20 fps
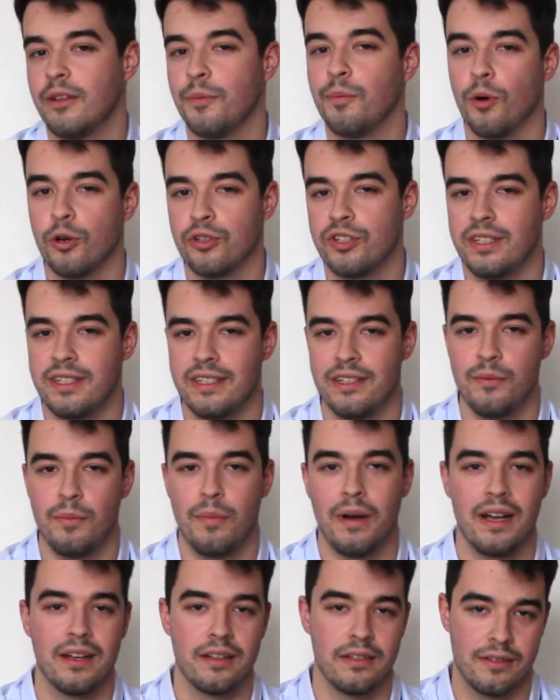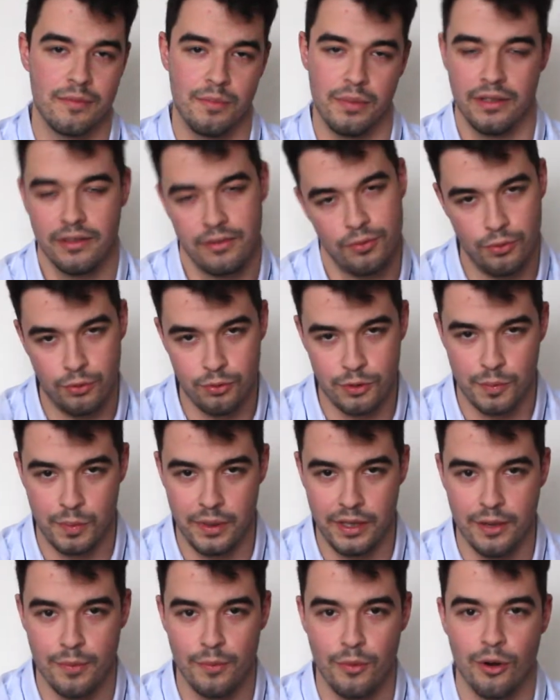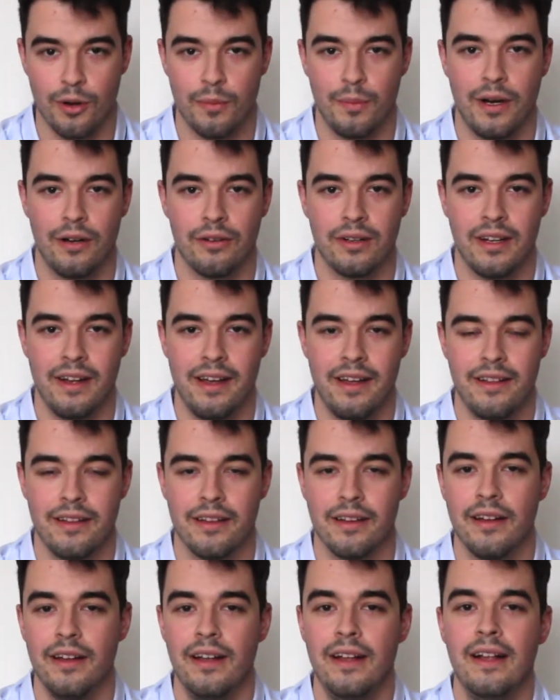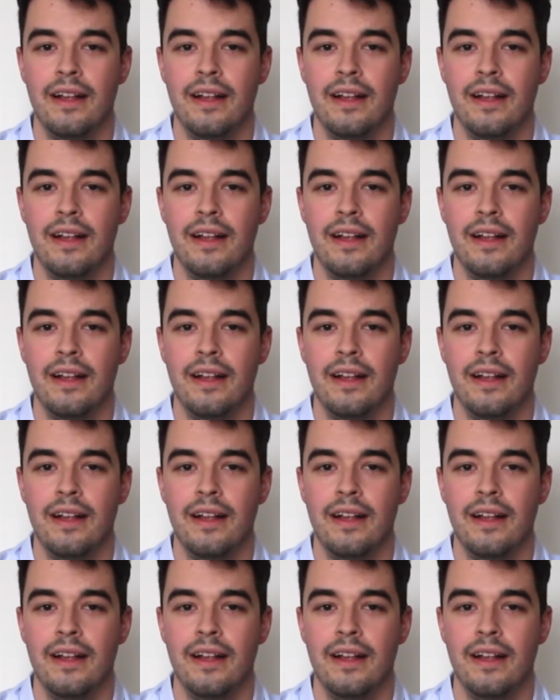deposits in banks, but we'll speak more about later,